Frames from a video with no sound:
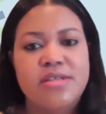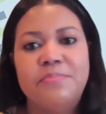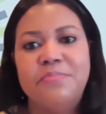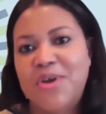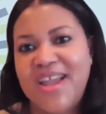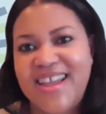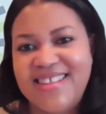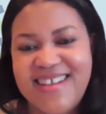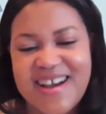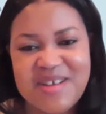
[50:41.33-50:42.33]
to bring
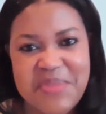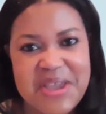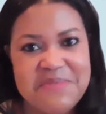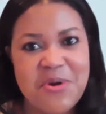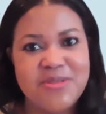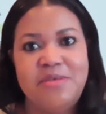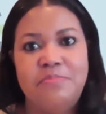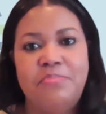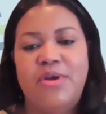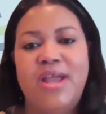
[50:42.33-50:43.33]
in young people,
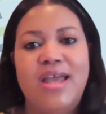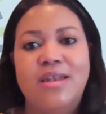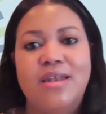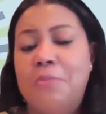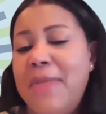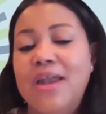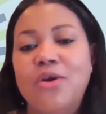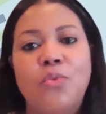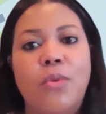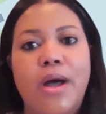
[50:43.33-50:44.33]
to bring in, no
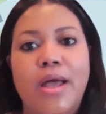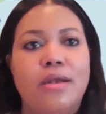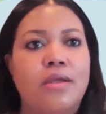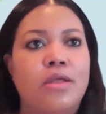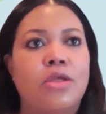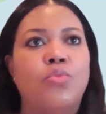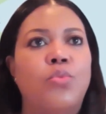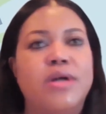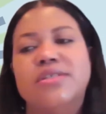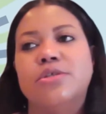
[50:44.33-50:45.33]
matter what you
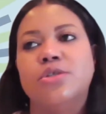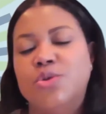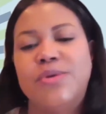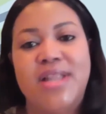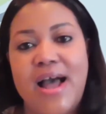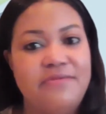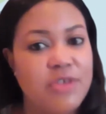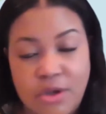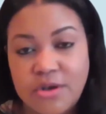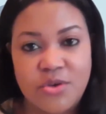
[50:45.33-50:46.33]
want to do in life,
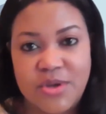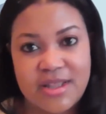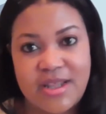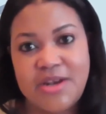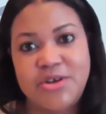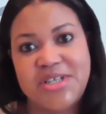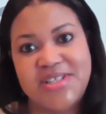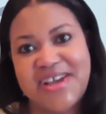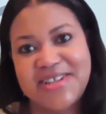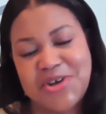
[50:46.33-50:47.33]
you can do it in the
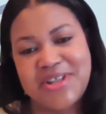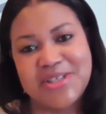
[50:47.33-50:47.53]
energy sector.